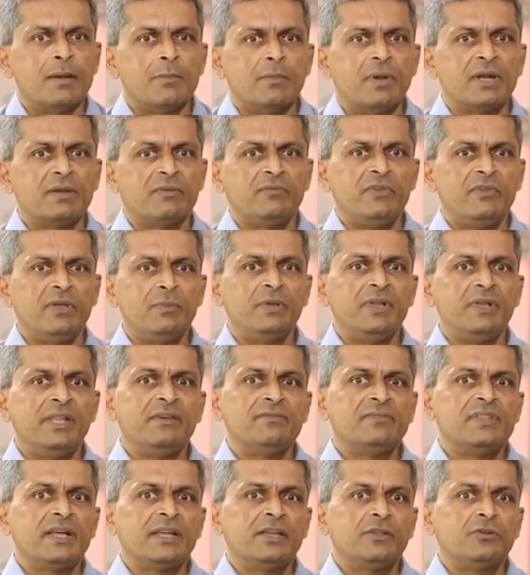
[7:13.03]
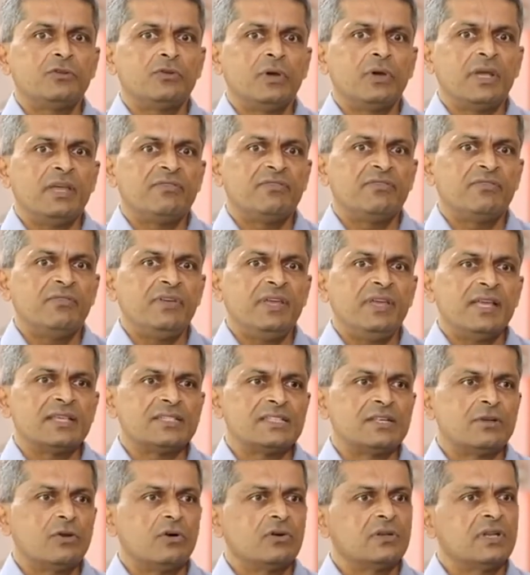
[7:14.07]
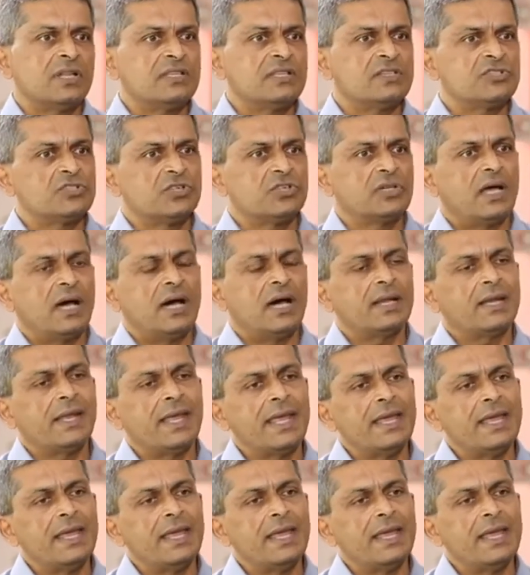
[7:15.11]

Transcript: But we believe that, you know, if we as an organization are